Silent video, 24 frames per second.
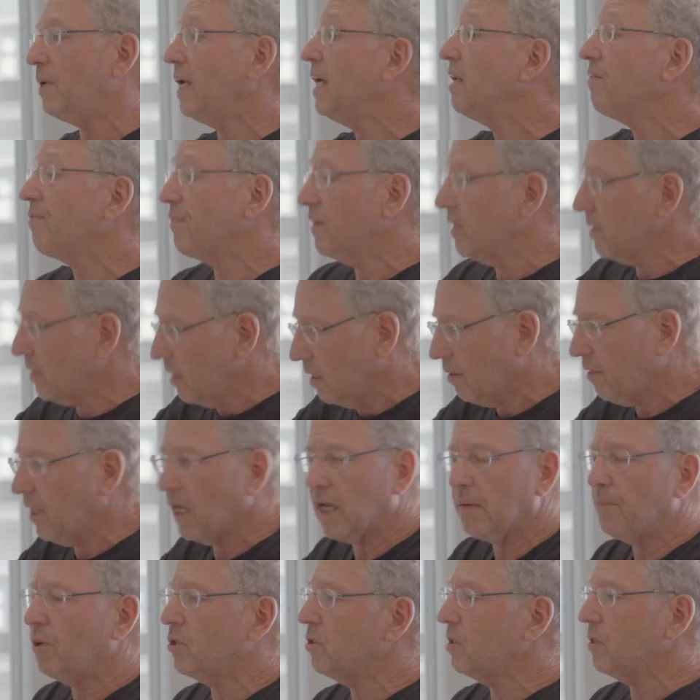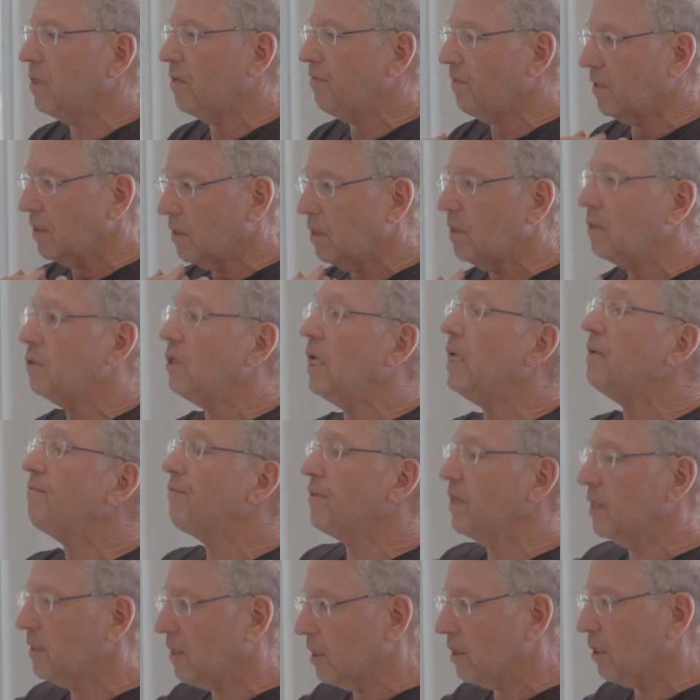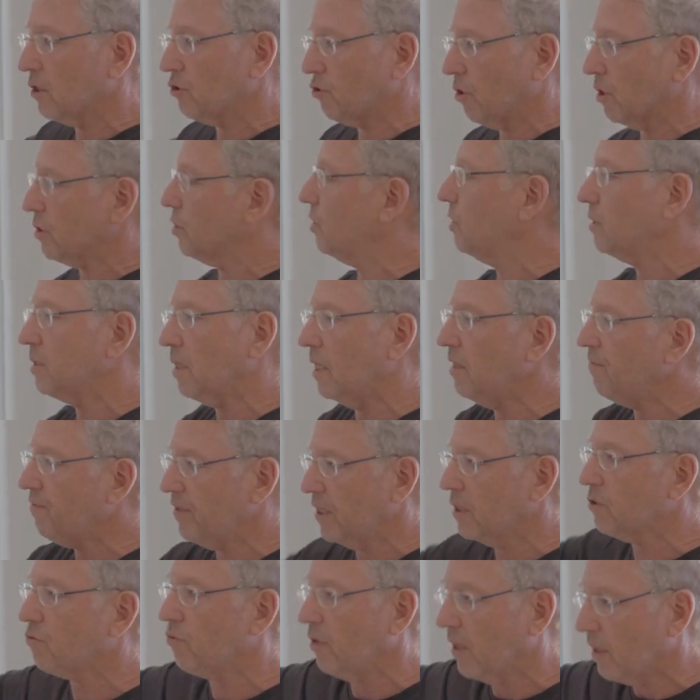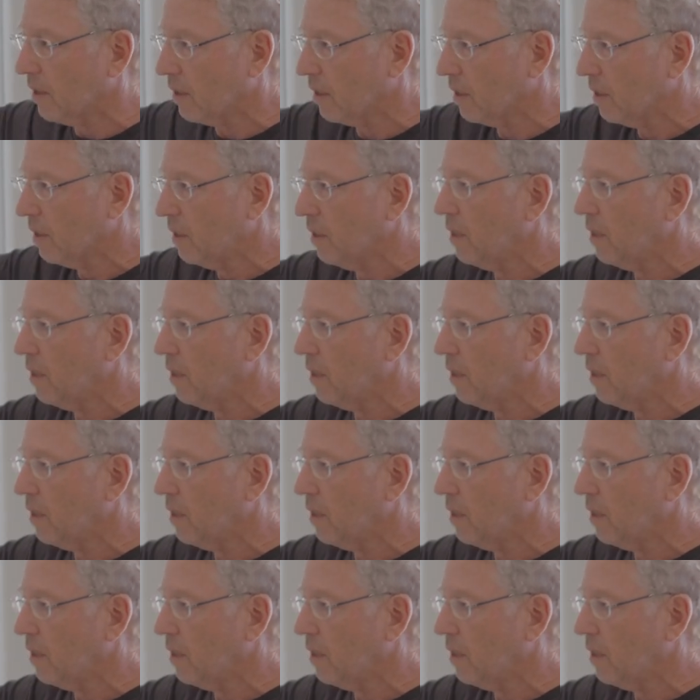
be infinite, think about it, even infinite data structure, it's infinite run.